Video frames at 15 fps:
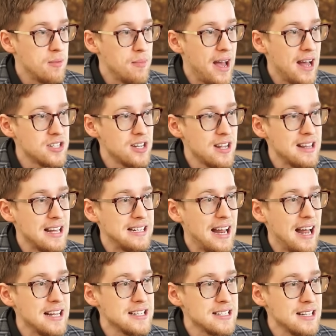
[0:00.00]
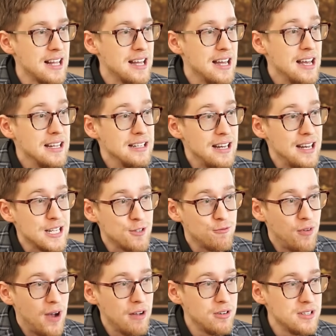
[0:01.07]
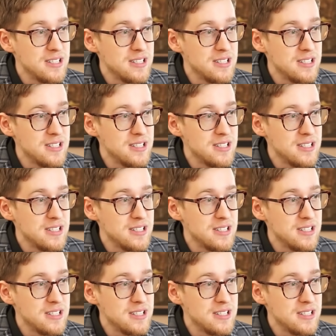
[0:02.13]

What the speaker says: I'm asking that Tesla takes 5 or